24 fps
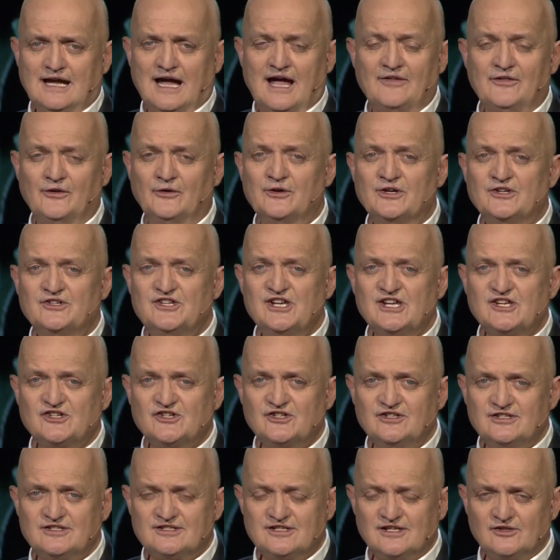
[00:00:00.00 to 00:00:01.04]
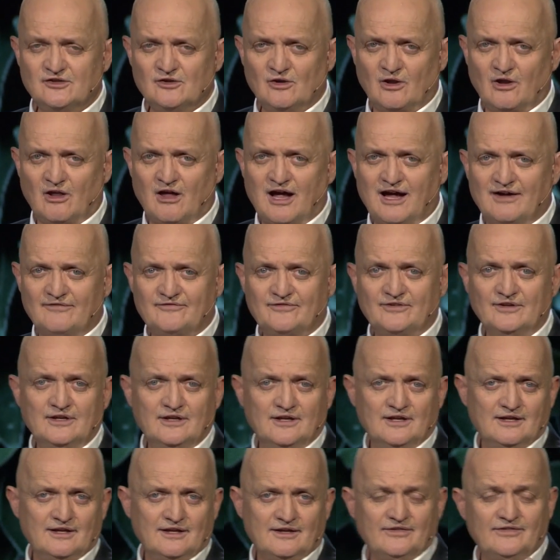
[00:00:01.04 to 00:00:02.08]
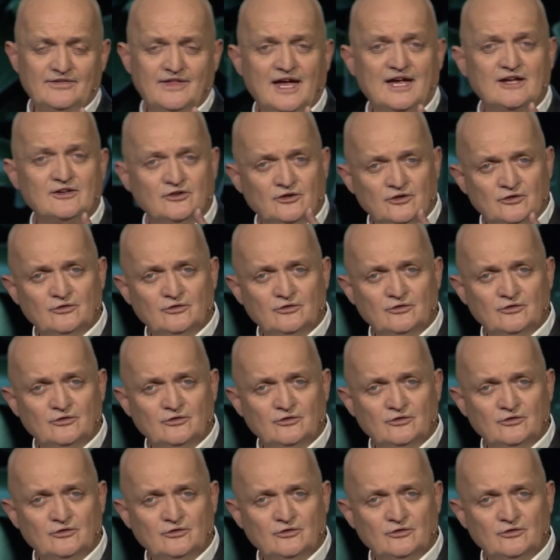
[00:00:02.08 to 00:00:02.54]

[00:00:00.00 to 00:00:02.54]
are there addictions in your life that